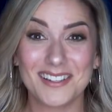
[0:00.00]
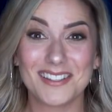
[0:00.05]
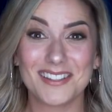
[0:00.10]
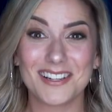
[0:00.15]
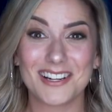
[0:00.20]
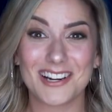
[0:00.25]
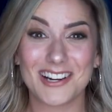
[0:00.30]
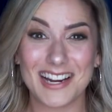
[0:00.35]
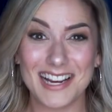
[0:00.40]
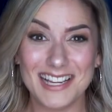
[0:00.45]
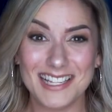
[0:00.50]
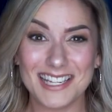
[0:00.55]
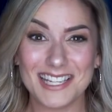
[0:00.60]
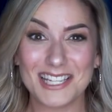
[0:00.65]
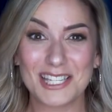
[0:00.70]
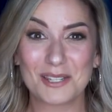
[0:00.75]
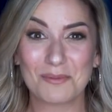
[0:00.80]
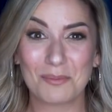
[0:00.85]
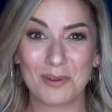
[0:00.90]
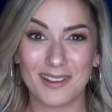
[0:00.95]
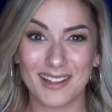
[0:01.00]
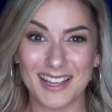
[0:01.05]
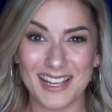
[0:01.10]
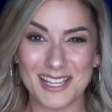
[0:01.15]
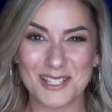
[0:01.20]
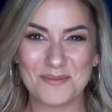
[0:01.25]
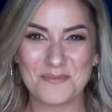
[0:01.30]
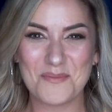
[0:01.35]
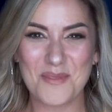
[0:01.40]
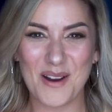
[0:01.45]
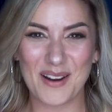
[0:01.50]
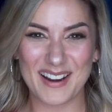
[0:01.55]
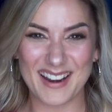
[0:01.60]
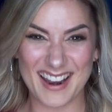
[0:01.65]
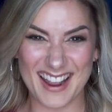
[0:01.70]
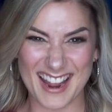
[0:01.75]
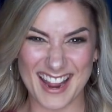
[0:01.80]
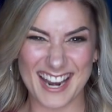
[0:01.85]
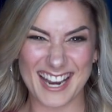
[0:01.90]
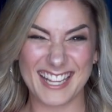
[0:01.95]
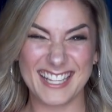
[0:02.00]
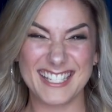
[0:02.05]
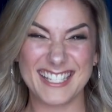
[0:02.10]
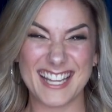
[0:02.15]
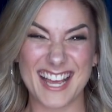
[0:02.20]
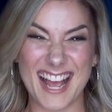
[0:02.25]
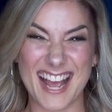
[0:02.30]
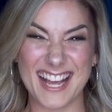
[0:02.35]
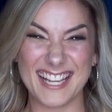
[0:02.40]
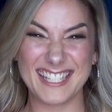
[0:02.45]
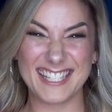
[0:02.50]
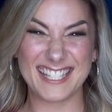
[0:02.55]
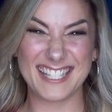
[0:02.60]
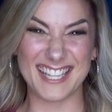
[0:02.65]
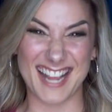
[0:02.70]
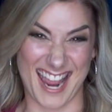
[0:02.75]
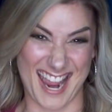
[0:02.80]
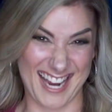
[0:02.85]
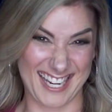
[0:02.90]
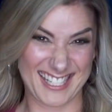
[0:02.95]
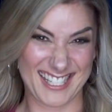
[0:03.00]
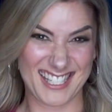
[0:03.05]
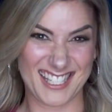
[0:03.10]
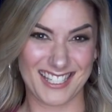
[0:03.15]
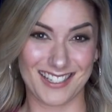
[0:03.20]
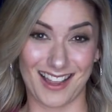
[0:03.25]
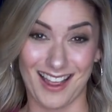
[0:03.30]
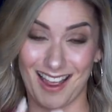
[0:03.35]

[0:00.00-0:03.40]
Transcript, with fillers: the craziest place Barnett has had sex?